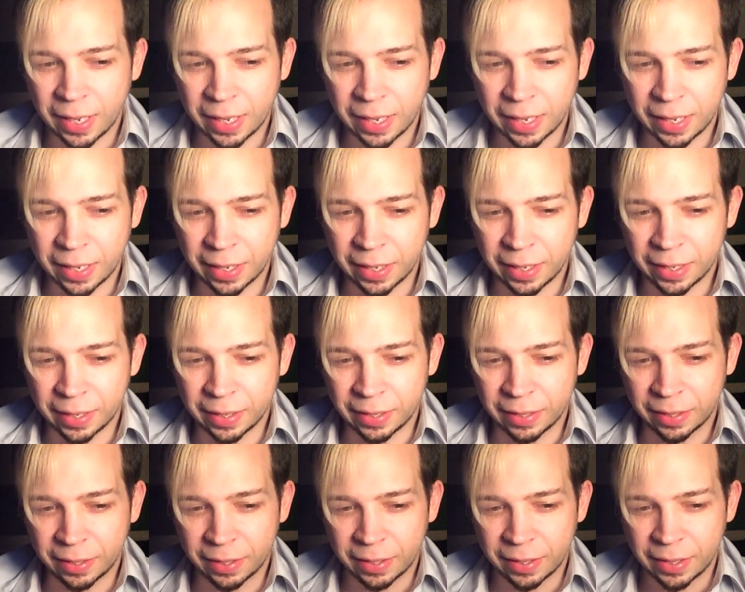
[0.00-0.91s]

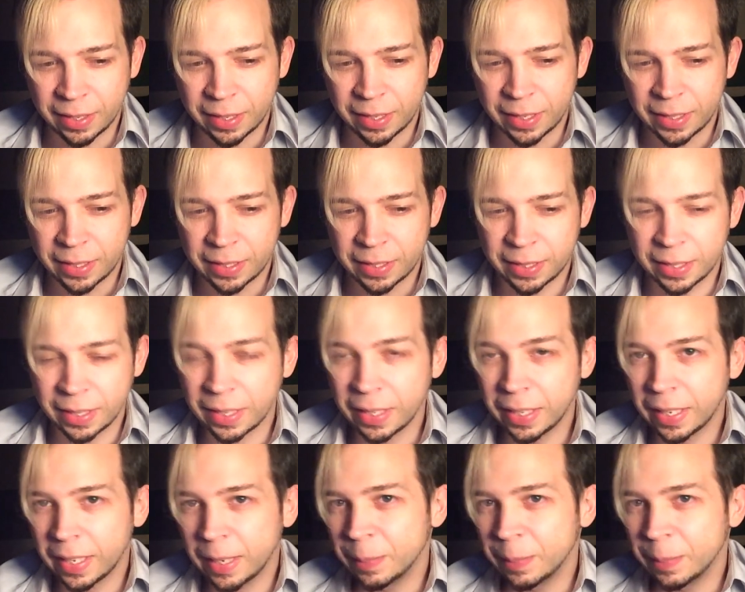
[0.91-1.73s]
and stinking